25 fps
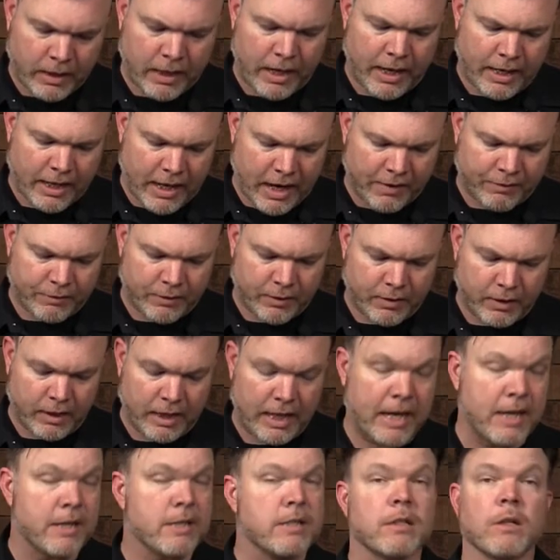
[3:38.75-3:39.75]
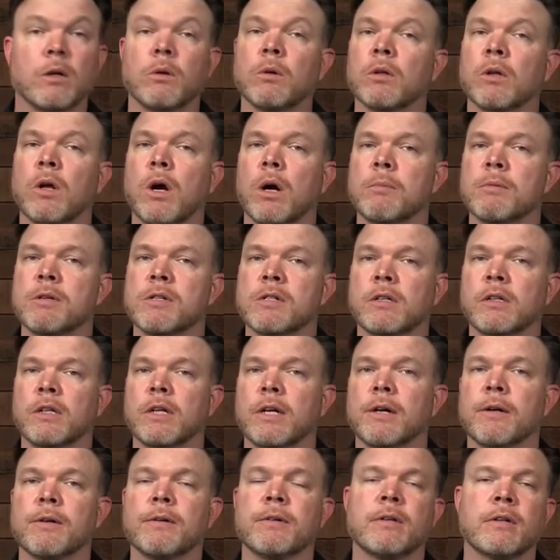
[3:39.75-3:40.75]
and after the last low alarm is
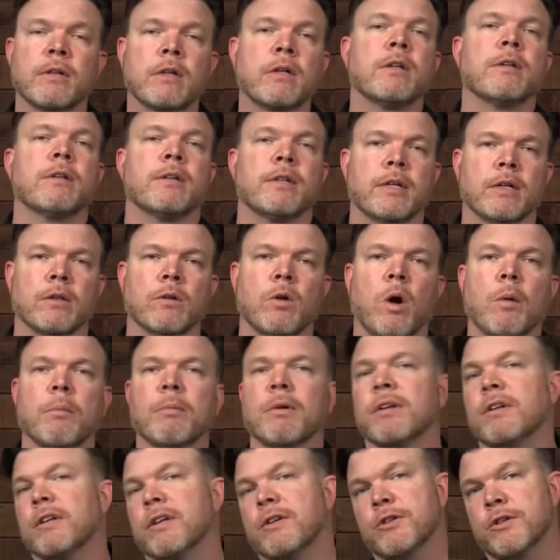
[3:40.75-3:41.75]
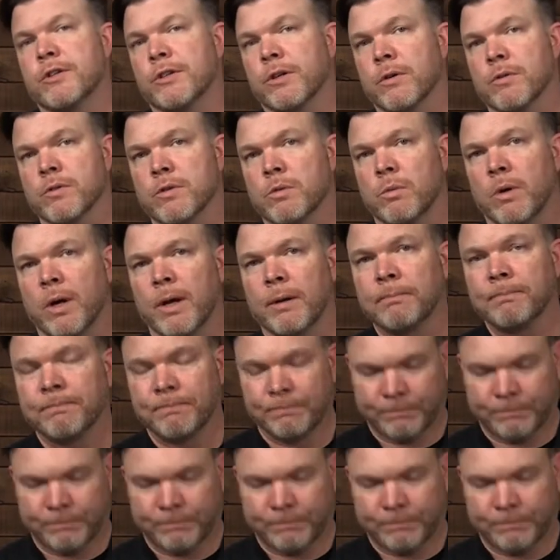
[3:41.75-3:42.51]
cleared, the alarm condition goes away.